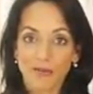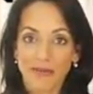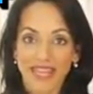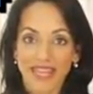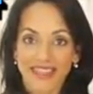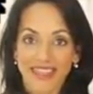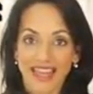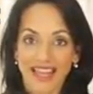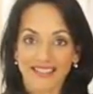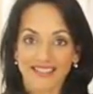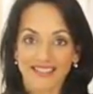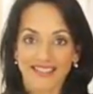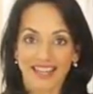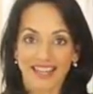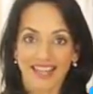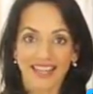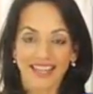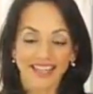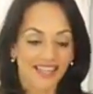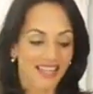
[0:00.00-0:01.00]
to make that
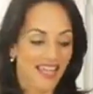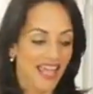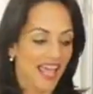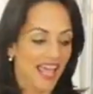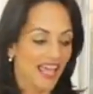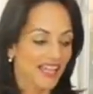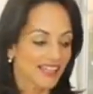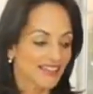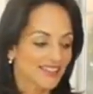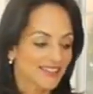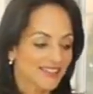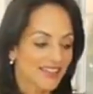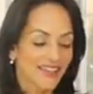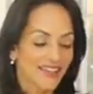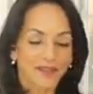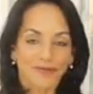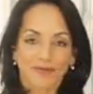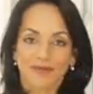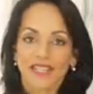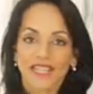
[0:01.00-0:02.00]
today. And
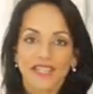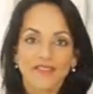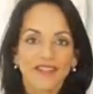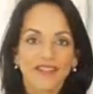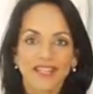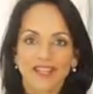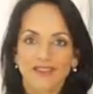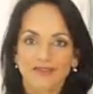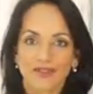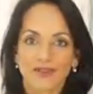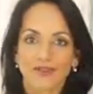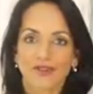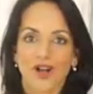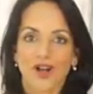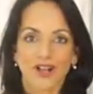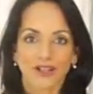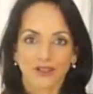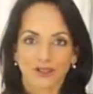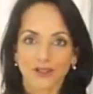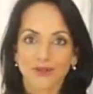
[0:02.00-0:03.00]
even if you're
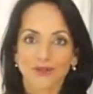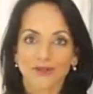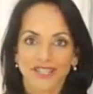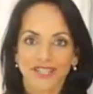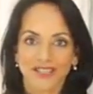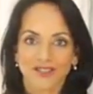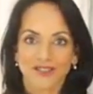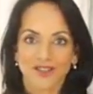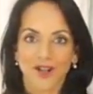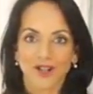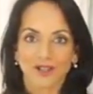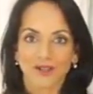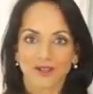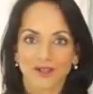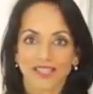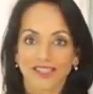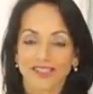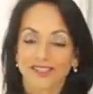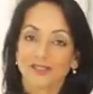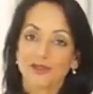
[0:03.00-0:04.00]
not gluten
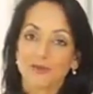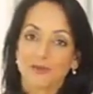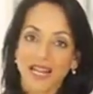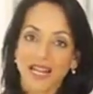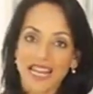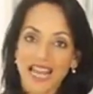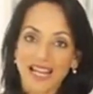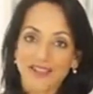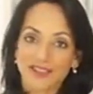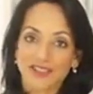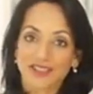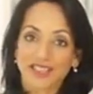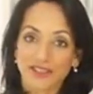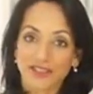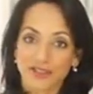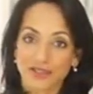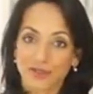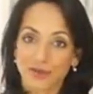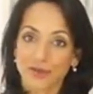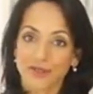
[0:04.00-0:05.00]
intolerant, you might actually
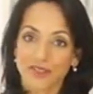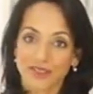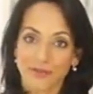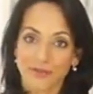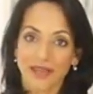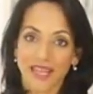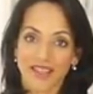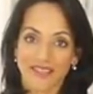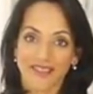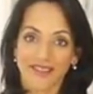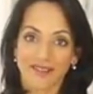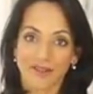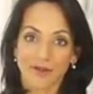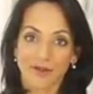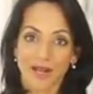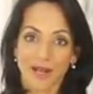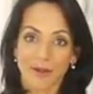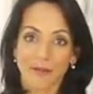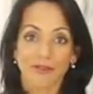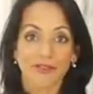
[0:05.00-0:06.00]
choose to make these
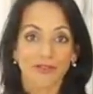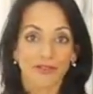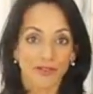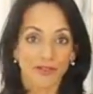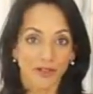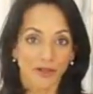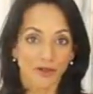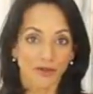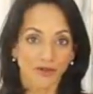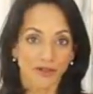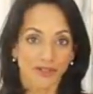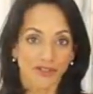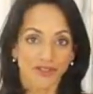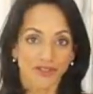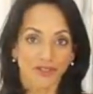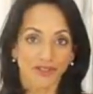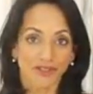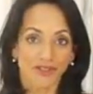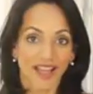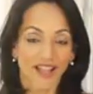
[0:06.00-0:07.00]
crepes for the
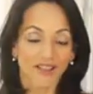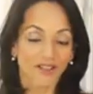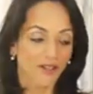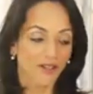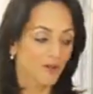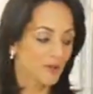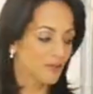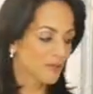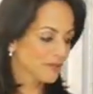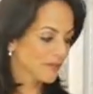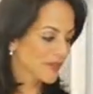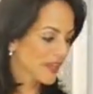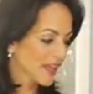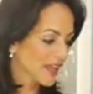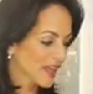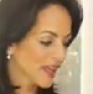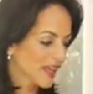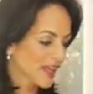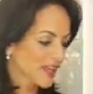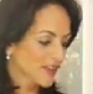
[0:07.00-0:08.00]
nutritional value.
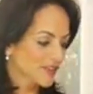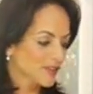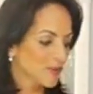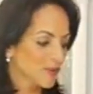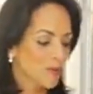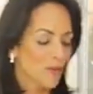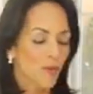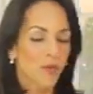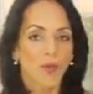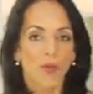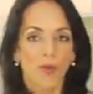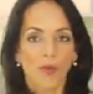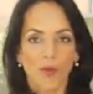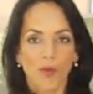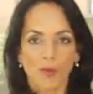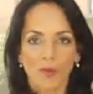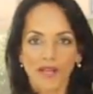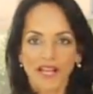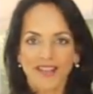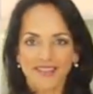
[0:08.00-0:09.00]
So
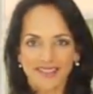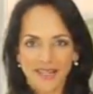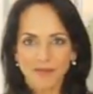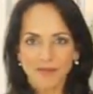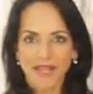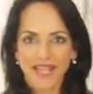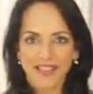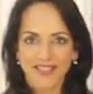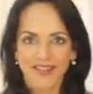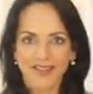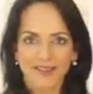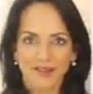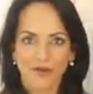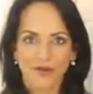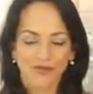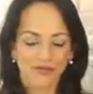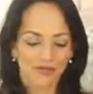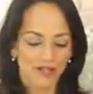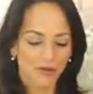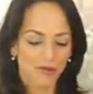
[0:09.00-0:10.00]
because I make these
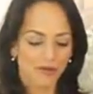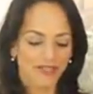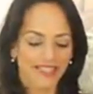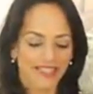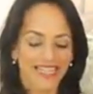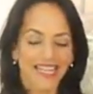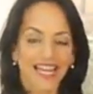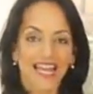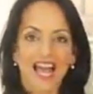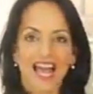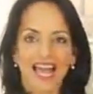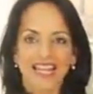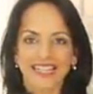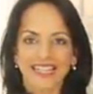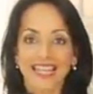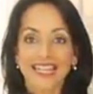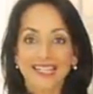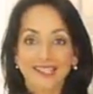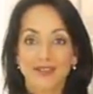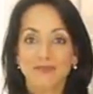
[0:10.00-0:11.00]
so frequently, I
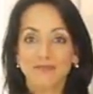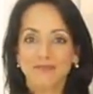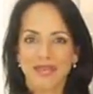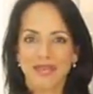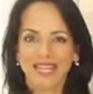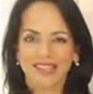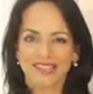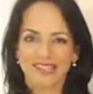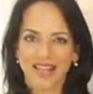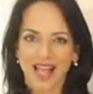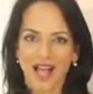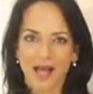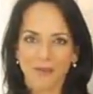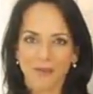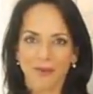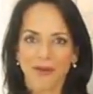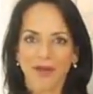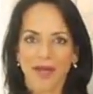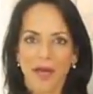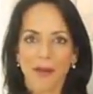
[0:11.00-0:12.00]
like to mix
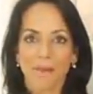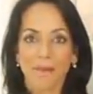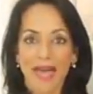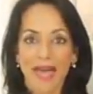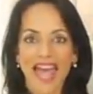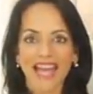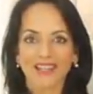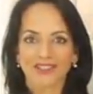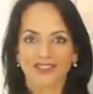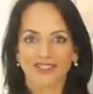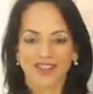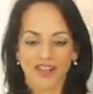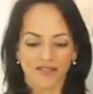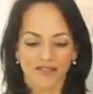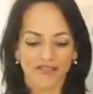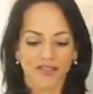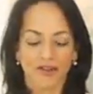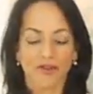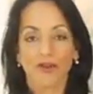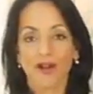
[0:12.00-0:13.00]
up a batch
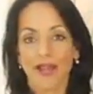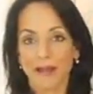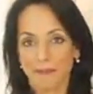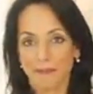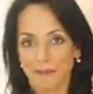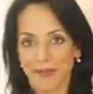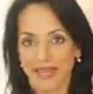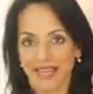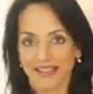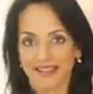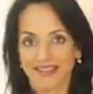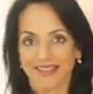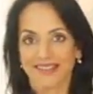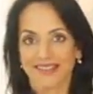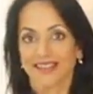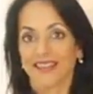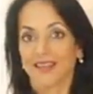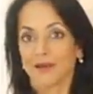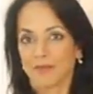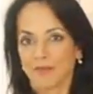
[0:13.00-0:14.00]
of the crepe
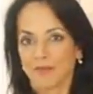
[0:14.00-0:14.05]
mix